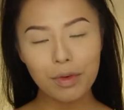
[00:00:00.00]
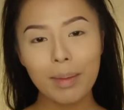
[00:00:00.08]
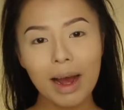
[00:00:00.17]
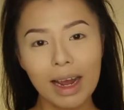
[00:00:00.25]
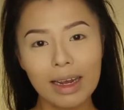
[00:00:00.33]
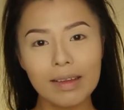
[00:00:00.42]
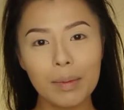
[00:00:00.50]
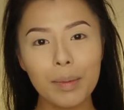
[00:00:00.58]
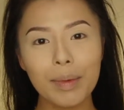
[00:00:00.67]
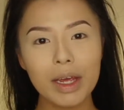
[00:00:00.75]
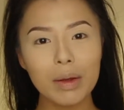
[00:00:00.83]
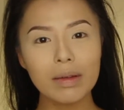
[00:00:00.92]
for my eyes I'm going to
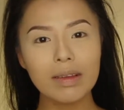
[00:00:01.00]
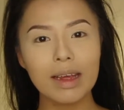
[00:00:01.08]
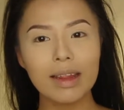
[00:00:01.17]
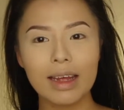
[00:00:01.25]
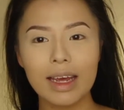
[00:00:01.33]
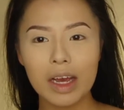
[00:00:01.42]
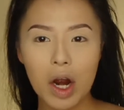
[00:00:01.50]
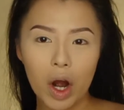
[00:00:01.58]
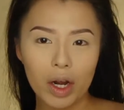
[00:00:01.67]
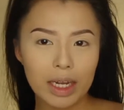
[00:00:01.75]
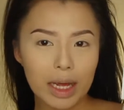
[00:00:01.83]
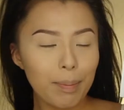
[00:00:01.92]
be using the
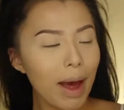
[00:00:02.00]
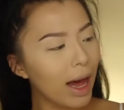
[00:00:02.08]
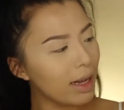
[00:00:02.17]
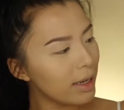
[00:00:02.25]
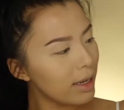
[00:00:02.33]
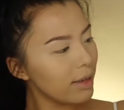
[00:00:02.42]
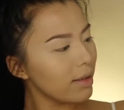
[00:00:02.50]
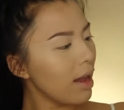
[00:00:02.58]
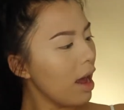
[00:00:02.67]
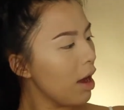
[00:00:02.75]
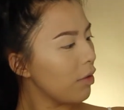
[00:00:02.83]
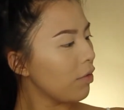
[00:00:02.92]
Carli palette
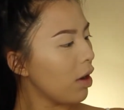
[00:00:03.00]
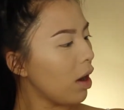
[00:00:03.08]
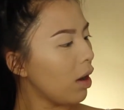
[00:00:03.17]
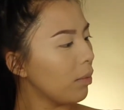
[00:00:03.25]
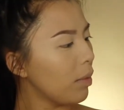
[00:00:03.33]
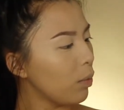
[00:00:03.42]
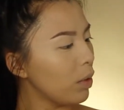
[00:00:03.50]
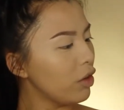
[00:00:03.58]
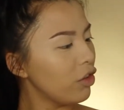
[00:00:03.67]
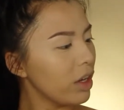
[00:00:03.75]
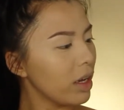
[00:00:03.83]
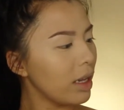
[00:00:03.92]
from when
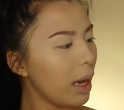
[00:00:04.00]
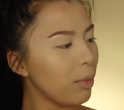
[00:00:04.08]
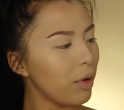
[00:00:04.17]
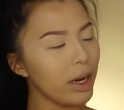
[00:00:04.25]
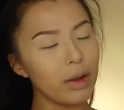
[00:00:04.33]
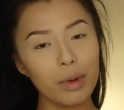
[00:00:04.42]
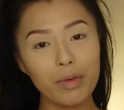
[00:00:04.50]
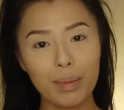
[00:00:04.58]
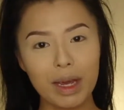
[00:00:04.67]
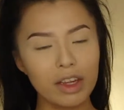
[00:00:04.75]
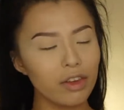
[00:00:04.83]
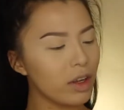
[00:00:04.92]
she collaborated with
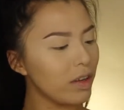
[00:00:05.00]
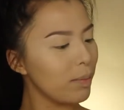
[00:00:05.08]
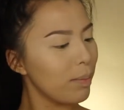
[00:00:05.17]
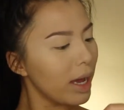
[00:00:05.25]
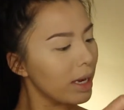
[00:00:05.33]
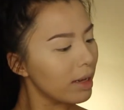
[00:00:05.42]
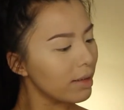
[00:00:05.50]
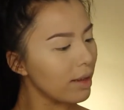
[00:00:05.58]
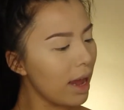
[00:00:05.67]
BH Cosmetics.